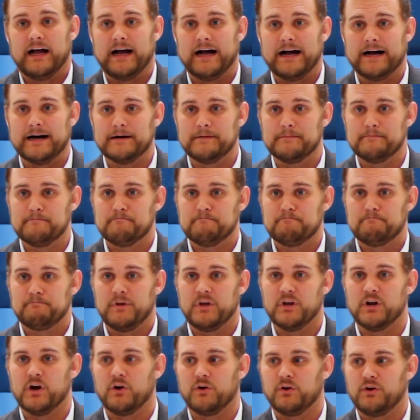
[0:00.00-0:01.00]
Um,
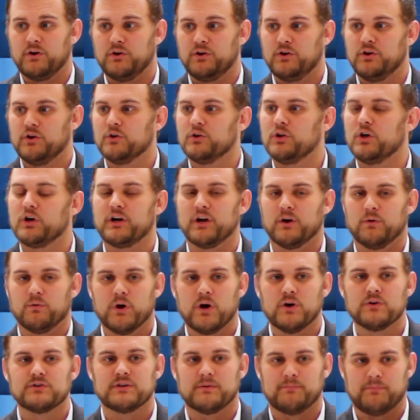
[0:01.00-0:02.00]
you know, you, you look at
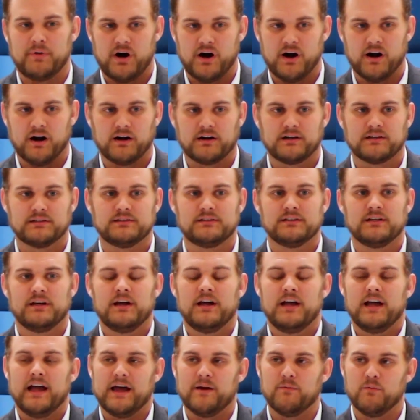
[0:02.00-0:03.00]
Rosa Parks
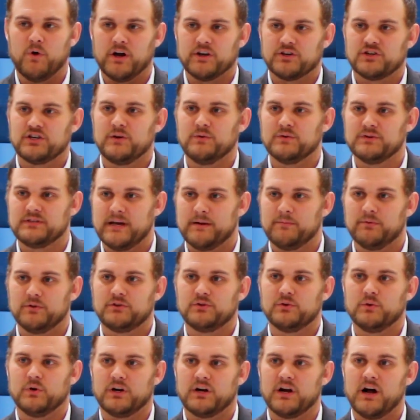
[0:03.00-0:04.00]
and what she was
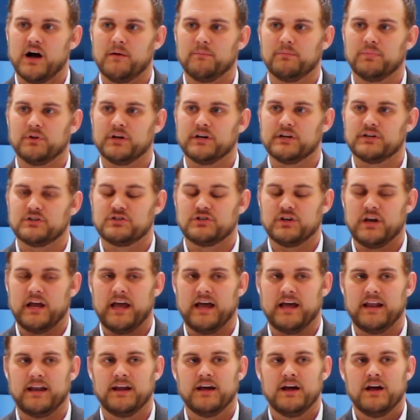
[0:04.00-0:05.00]
able to accomplish,
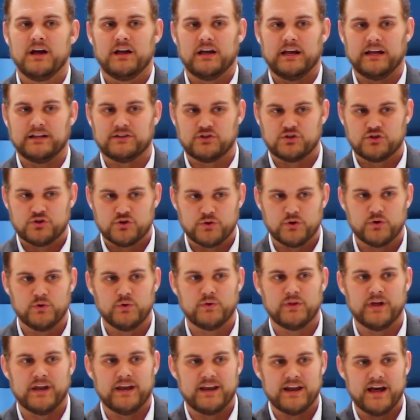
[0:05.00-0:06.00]
and it's
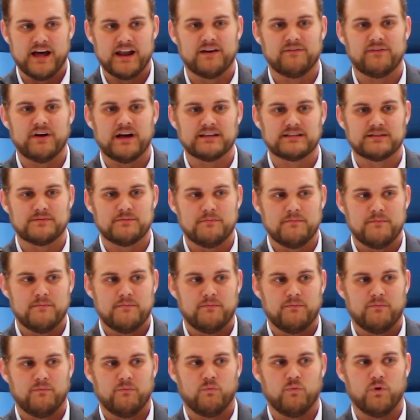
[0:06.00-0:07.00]
true that none of us
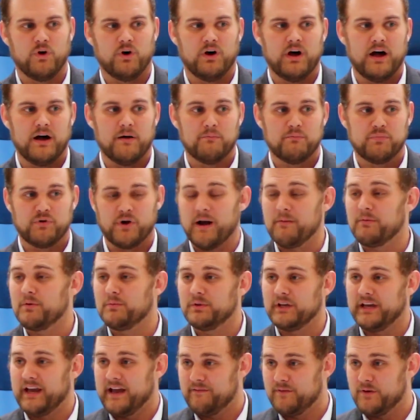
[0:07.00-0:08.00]
will
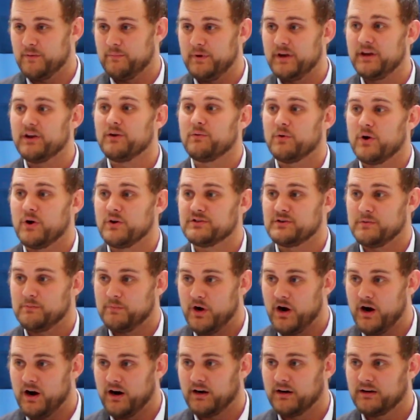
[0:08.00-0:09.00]
probably ever be a Rosa
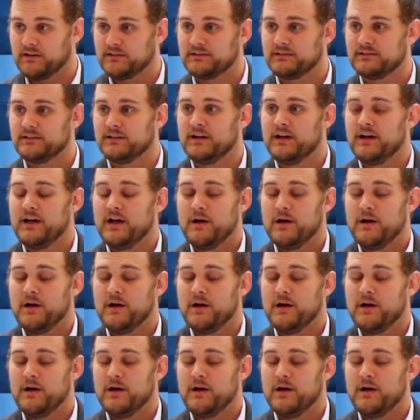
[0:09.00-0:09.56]
Parks.